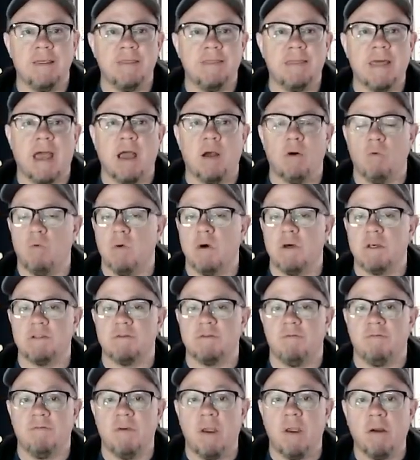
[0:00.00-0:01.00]
that was
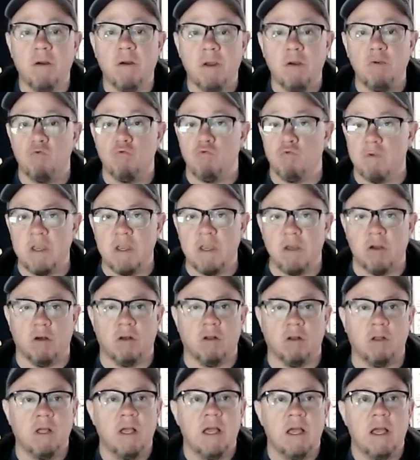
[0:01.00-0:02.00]
very
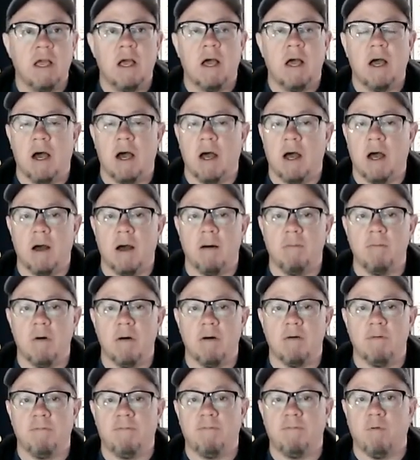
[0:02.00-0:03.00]
real
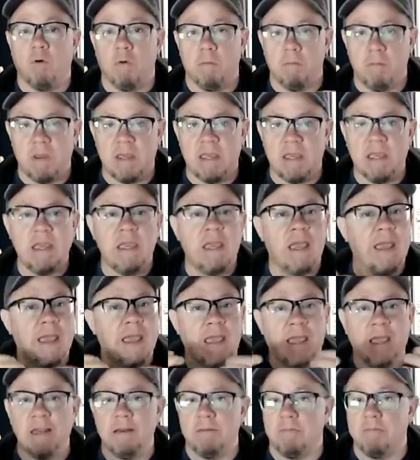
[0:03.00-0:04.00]
um, for me
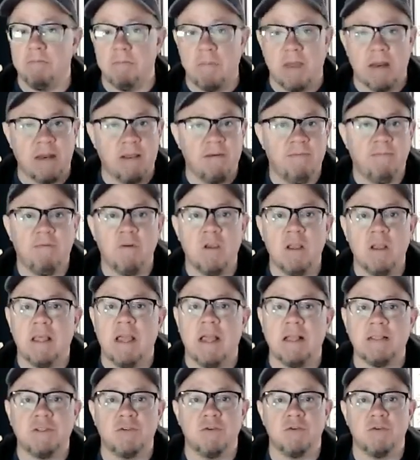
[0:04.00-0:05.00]
and many
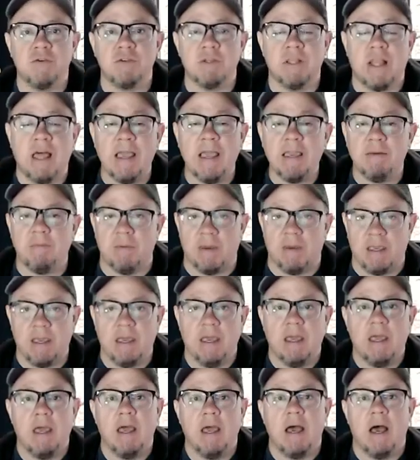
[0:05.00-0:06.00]
freelancers like me
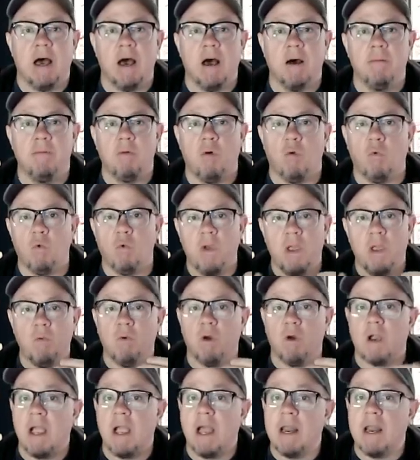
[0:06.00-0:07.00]
um, we
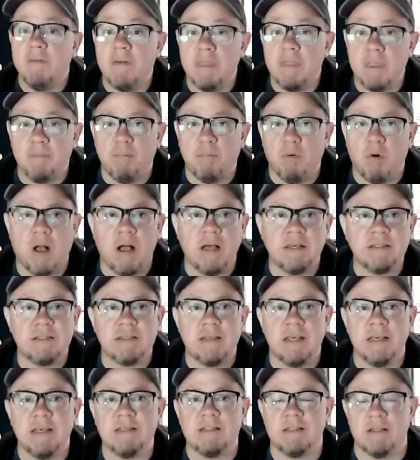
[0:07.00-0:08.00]
were kind of in the
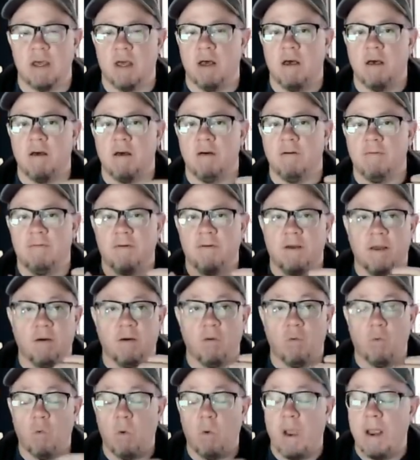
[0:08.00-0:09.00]
process of
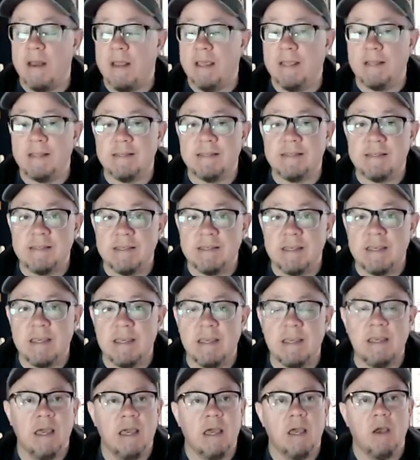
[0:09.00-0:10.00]
waiting and
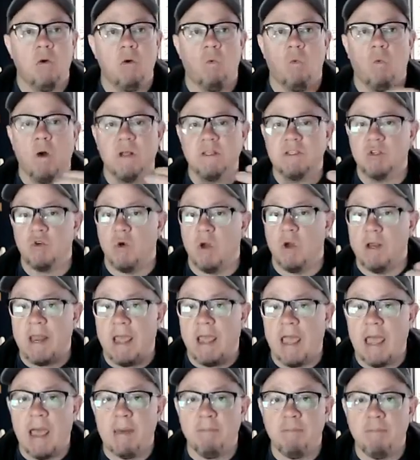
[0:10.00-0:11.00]
see what's going to
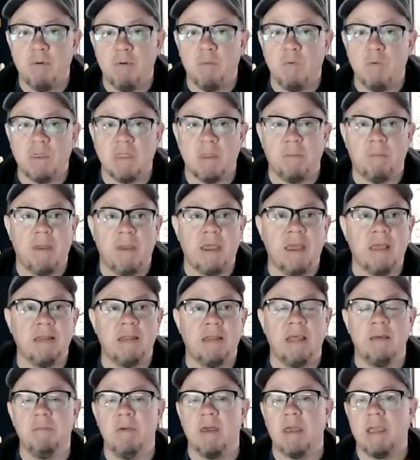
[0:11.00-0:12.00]
happen with the
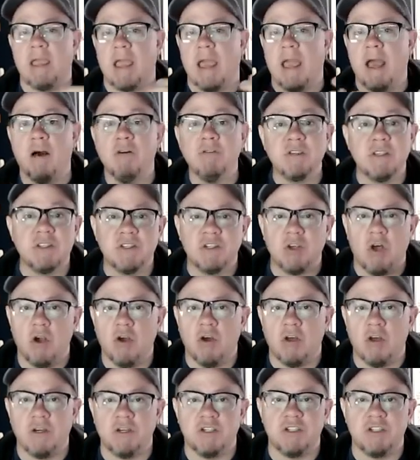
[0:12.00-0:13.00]
pandemic how's this all
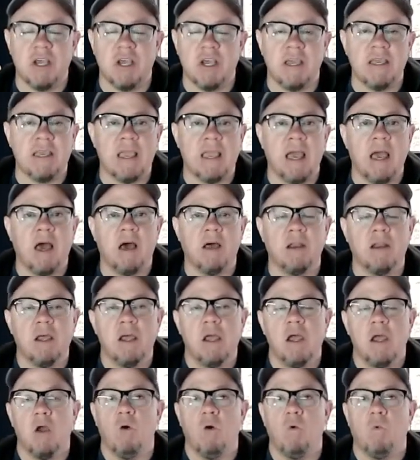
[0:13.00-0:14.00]
going to shake out
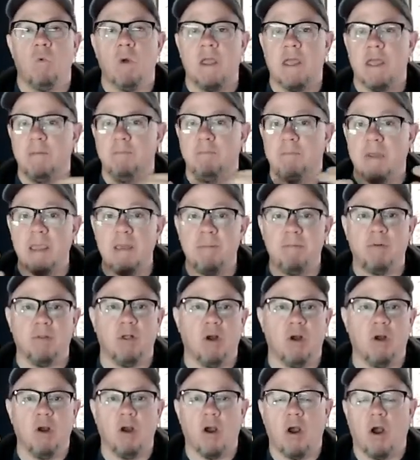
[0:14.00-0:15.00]
when people
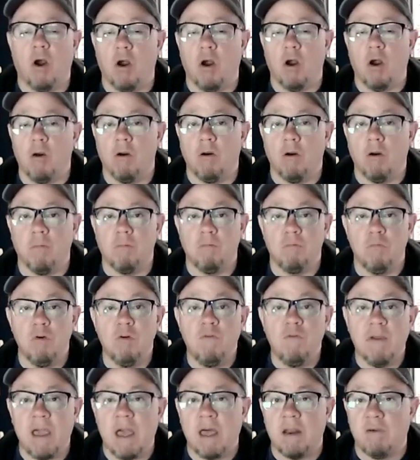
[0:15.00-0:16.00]
are are
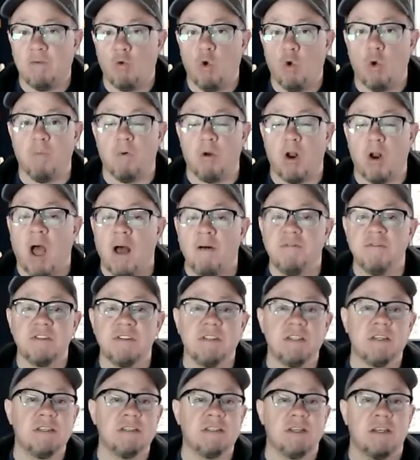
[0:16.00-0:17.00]
moving out of corporate
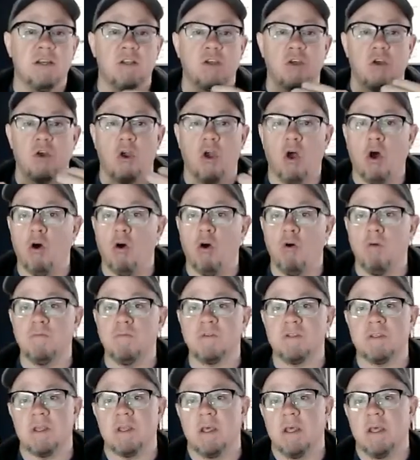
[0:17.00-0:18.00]
offices into their
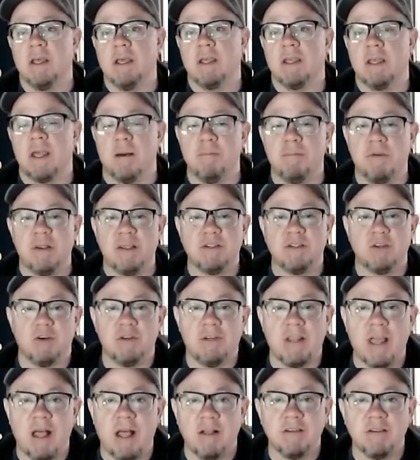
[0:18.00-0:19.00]
homes companies are
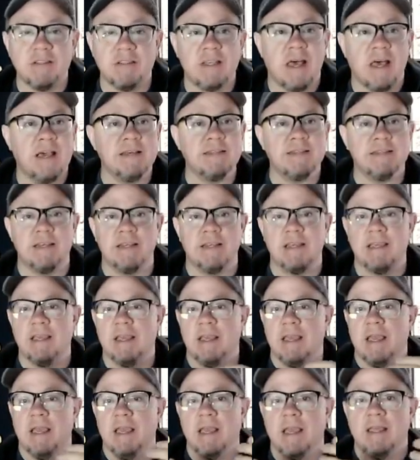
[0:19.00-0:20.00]
downsizing.
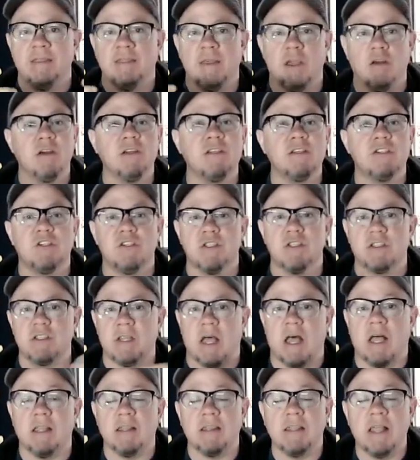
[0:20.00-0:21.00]
There is just
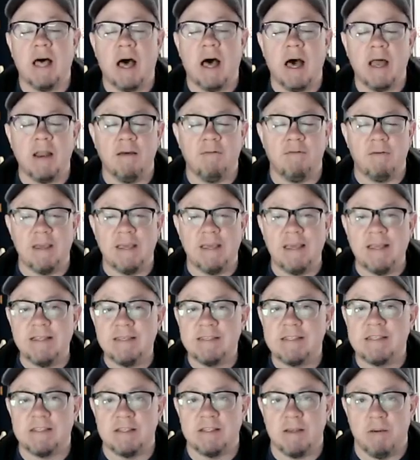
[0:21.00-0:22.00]
a lot of
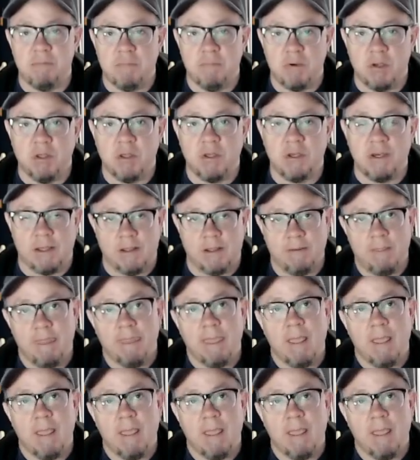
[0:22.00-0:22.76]
instability.